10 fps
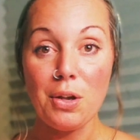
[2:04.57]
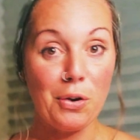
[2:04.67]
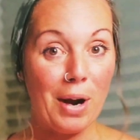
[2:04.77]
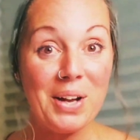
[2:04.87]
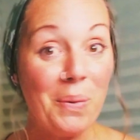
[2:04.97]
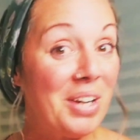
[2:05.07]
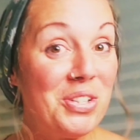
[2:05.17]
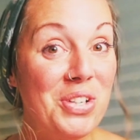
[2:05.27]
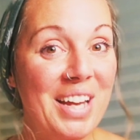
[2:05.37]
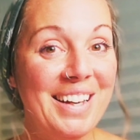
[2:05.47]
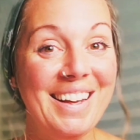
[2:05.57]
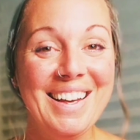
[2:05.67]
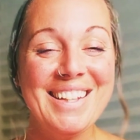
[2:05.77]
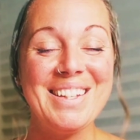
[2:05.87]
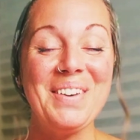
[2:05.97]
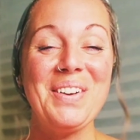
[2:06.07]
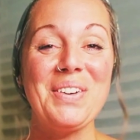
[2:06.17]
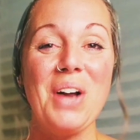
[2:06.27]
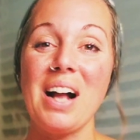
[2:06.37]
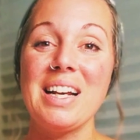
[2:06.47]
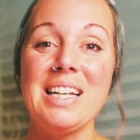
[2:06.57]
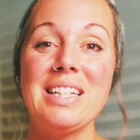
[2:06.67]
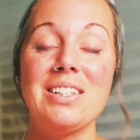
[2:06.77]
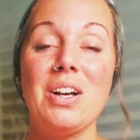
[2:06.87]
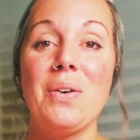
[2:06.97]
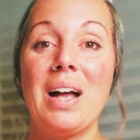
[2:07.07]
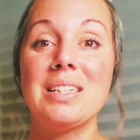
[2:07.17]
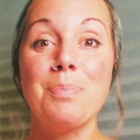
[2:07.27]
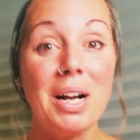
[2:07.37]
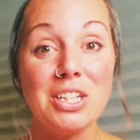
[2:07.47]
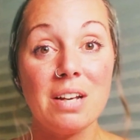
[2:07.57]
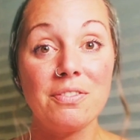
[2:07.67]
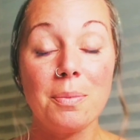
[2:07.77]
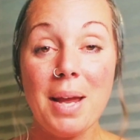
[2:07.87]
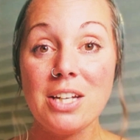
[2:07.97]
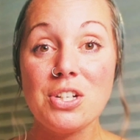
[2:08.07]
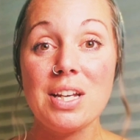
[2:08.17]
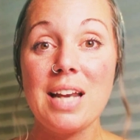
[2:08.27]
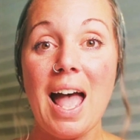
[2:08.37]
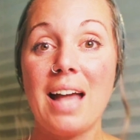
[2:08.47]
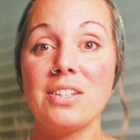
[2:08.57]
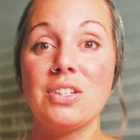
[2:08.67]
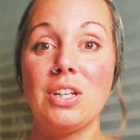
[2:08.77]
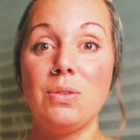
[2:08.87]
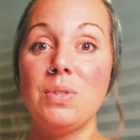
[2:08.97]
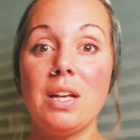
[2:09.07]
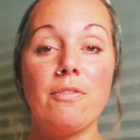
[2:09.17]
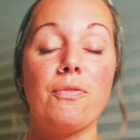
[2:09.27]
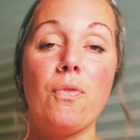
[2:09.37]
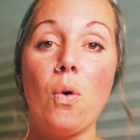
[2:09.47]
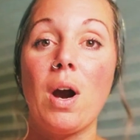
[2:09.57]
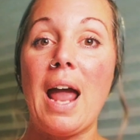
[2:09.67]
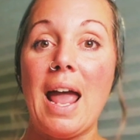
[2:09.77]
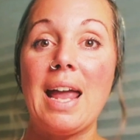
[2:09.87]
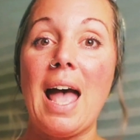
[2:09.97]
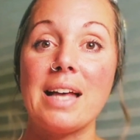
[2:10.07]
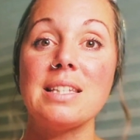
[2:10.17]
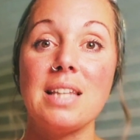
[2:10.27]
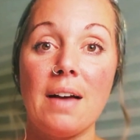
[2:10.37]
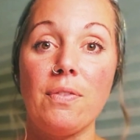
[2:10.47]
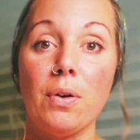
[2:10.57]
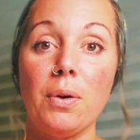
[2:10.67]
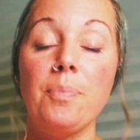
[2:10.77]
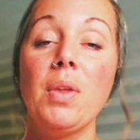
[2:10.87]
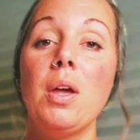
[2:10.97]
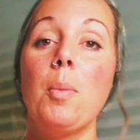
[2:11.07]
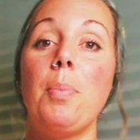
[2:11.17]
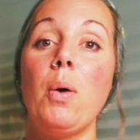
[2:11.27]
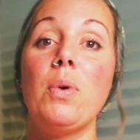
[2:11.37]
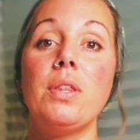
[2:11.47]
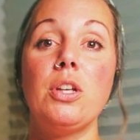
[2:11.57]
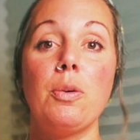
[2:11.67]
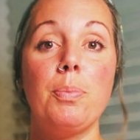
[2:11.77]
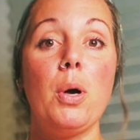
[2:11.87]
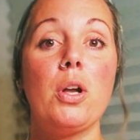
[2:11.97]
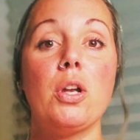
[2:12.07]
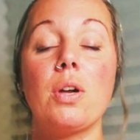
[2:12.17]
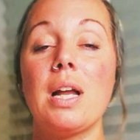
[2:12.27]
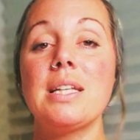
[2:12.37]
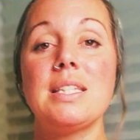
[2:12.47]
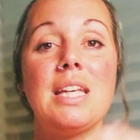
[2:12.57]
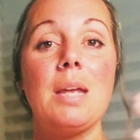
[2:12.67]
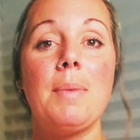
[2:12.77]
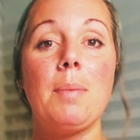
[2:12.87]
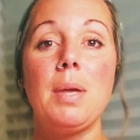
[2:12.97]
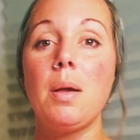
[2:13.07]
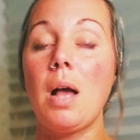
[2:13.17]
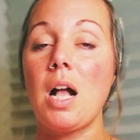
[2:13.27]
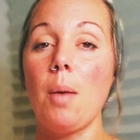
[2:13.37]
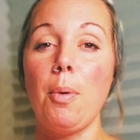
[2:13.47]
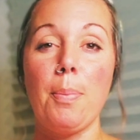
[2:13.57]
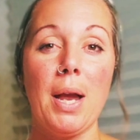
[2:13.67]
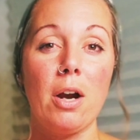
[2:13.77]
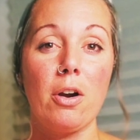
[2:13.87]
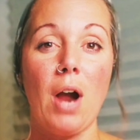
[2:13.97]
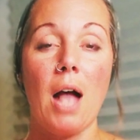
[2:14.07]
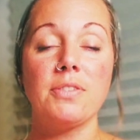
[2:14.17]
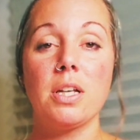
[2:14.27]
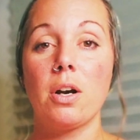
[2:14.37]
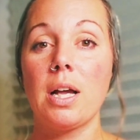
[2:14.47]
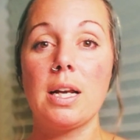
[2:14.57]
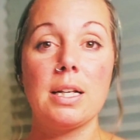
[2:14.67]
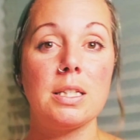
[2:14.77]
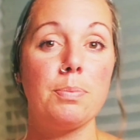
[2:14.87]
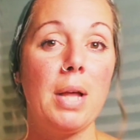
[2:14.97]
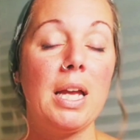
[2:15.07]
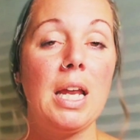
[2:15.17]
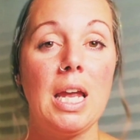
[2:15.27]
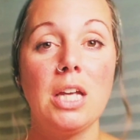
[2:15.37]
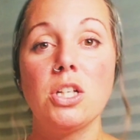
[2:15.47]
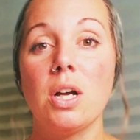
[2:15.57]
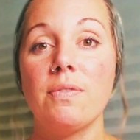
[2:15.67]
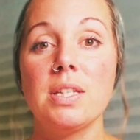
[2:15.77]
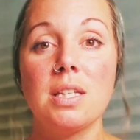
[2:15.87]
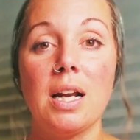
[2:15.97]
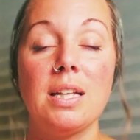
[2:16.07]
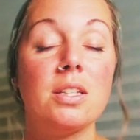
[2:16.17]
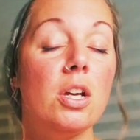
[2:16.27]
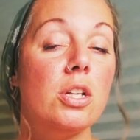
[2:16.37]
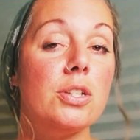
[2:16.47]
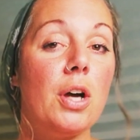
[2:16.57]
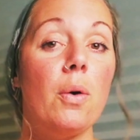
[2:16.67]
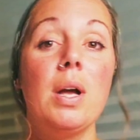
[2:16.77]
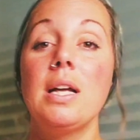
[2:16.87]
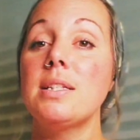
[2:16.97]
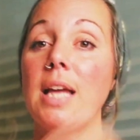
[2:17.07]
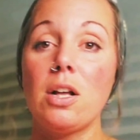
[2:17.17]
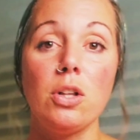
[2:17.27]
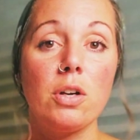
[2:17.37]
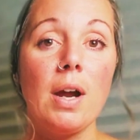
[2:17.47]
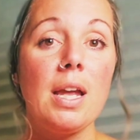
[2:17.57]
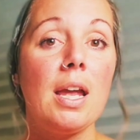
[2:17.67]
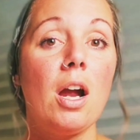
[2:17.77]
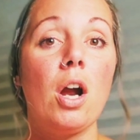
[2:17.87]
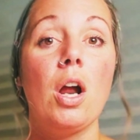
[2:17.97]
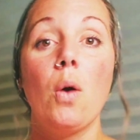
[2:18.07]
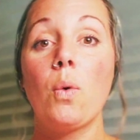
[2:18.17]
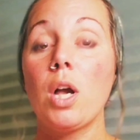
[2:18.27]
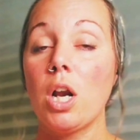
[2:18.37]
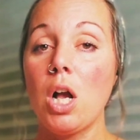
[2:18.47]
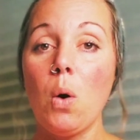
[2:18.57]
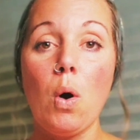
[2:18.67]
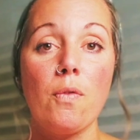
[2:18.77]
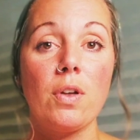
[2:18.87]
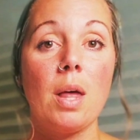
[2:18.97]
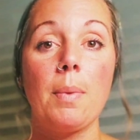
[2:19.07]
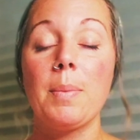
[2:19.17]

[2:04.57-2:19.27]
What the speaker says: Great question. So you're not going to need to know as much information as you did for AS level, but within your book, you're going to see maybe a couple paragraphs that are going to explain each of the studies. So take a look right here. We're going to go over them.